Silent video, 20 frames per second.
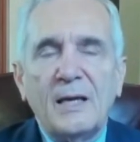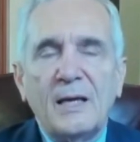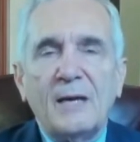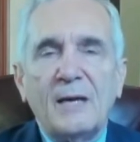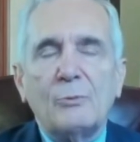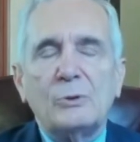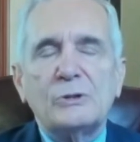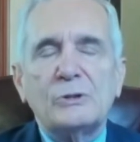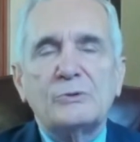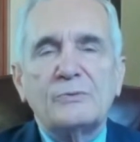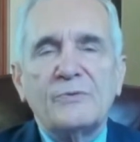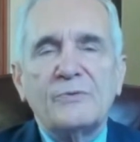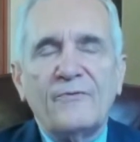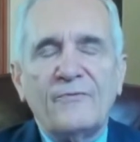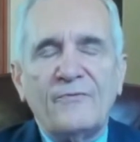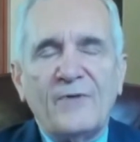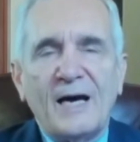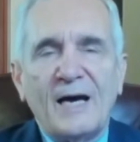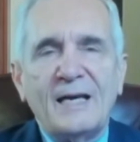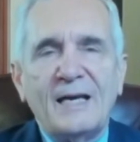it was
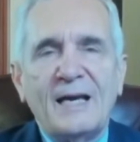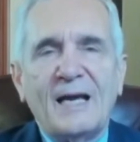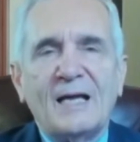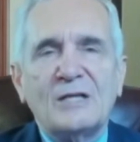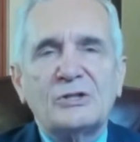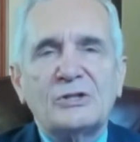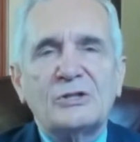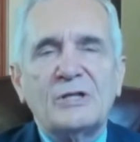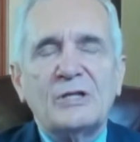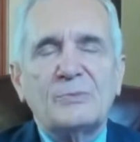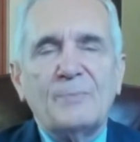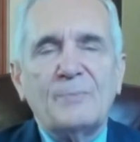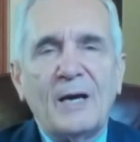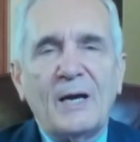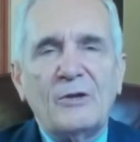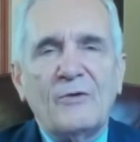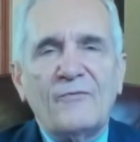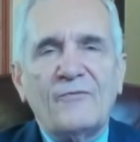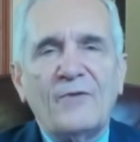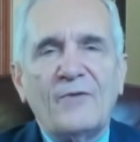financed its
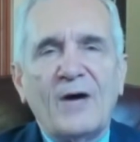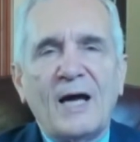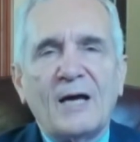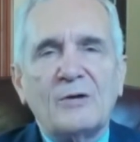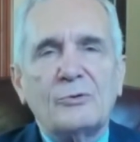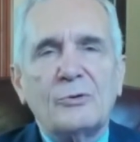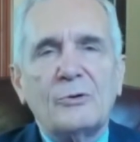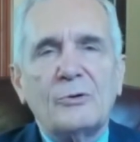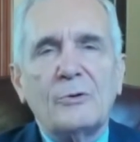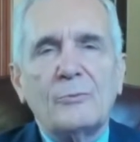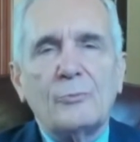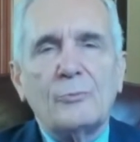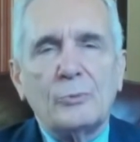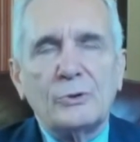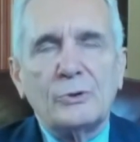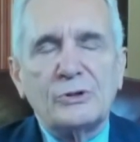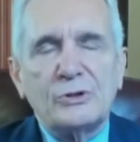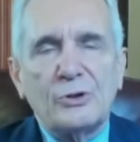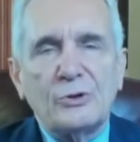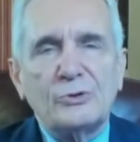manufacture,
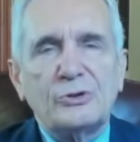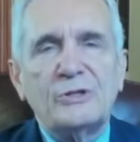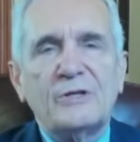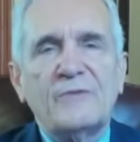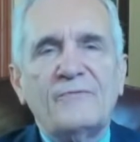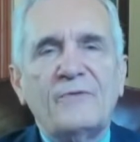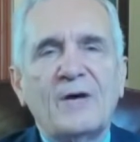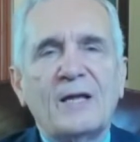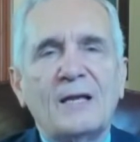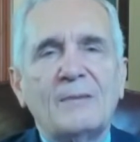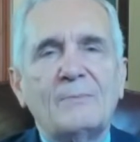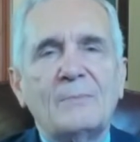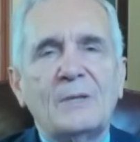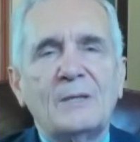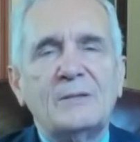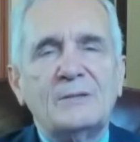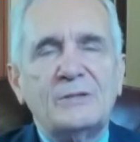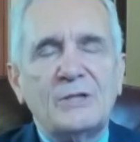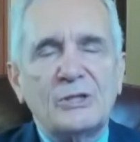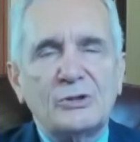research and
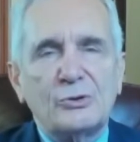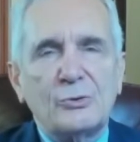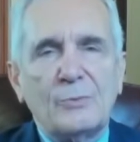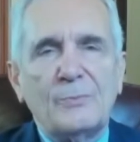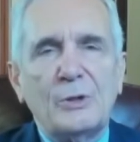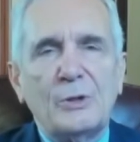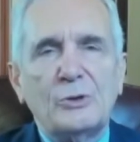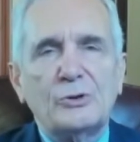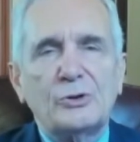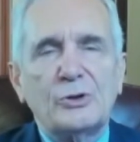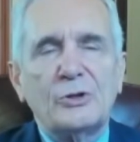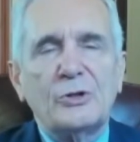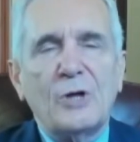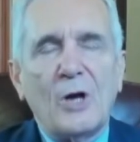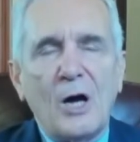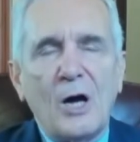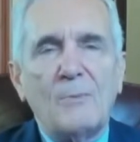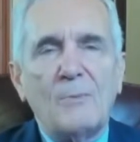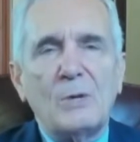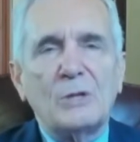development, distribution
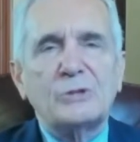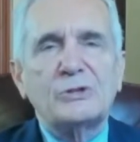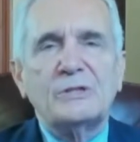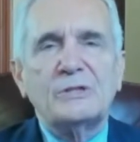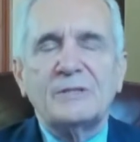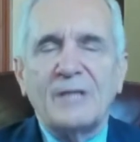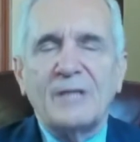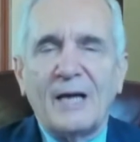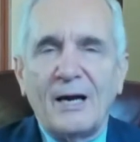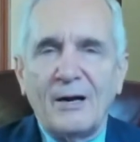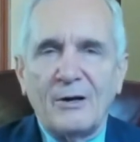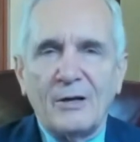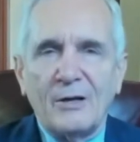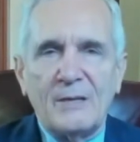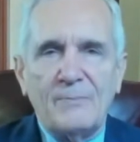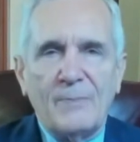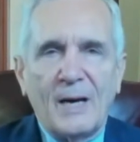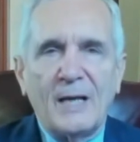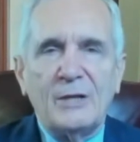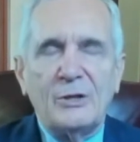almost
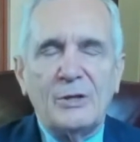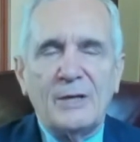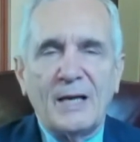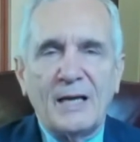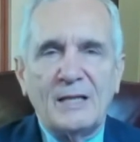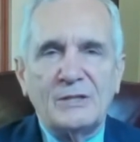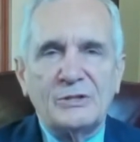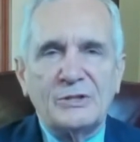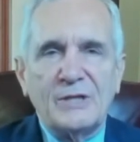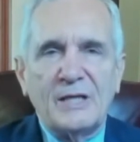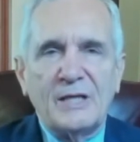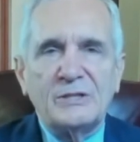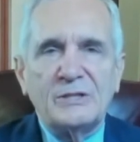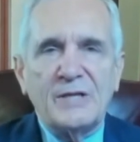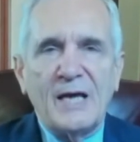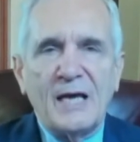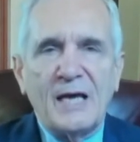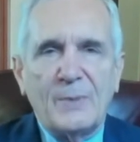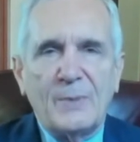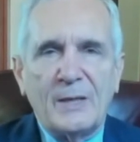entirely by United States
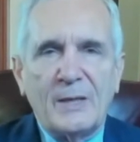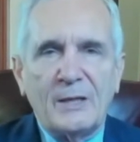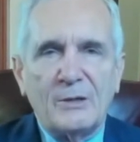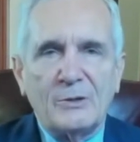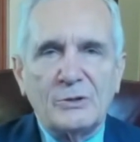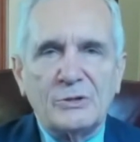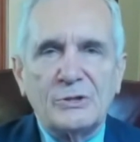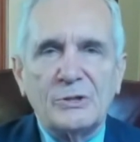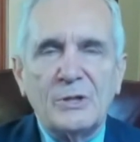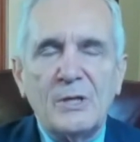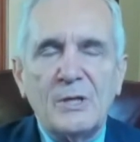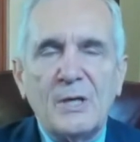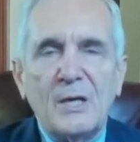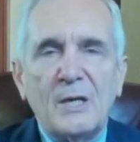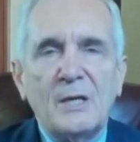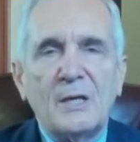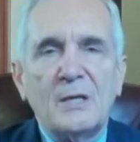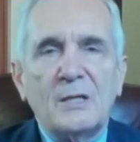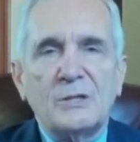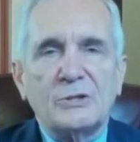taxpayers.
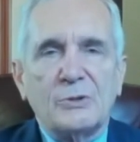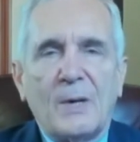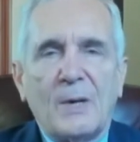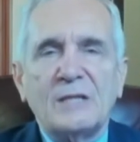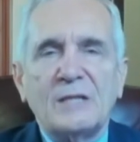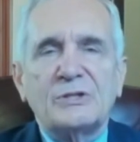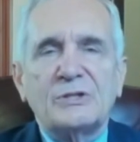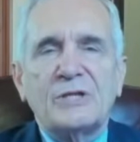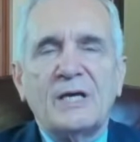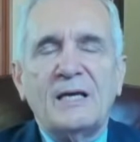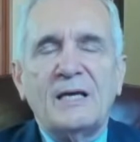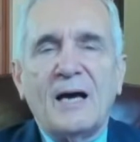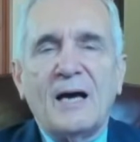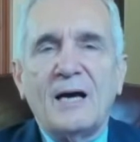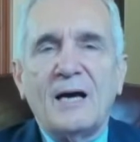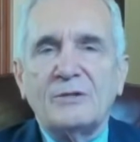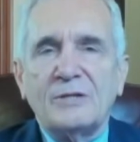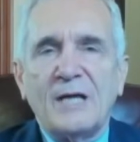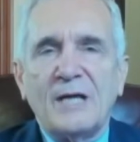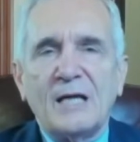So I say
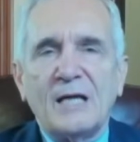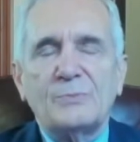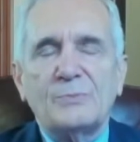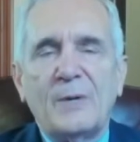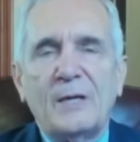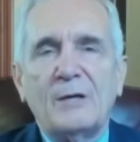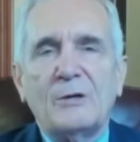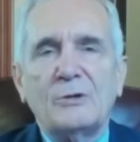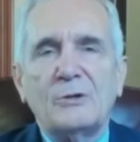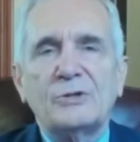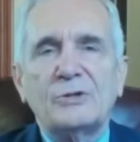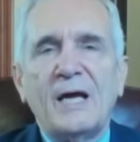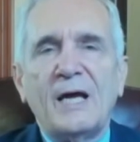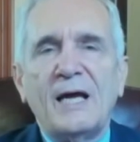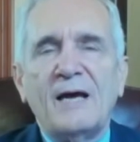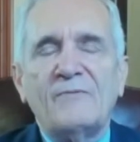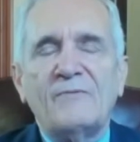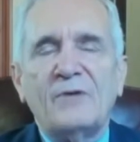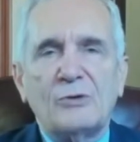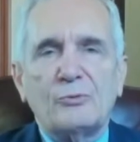our taxpayers
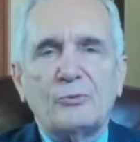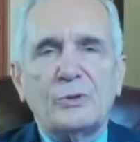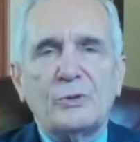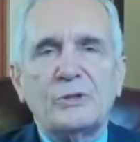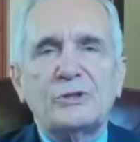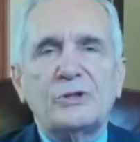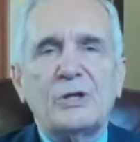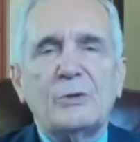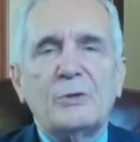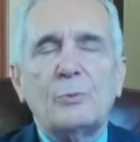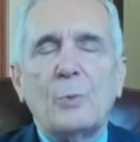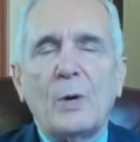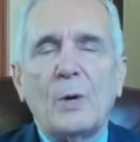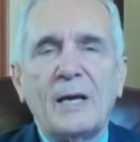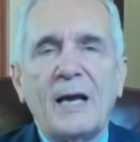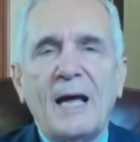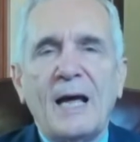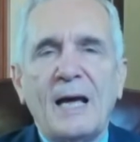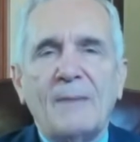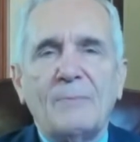have an interest in
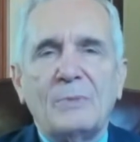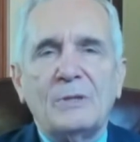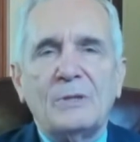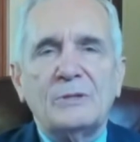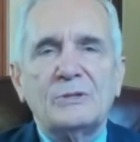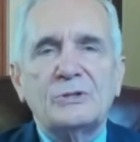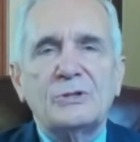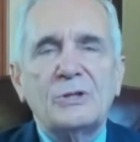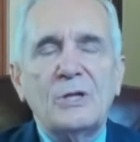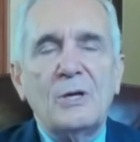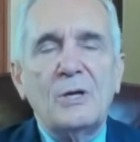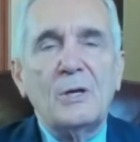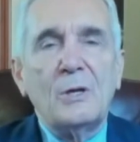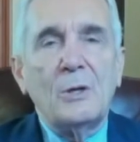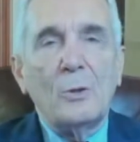what happens.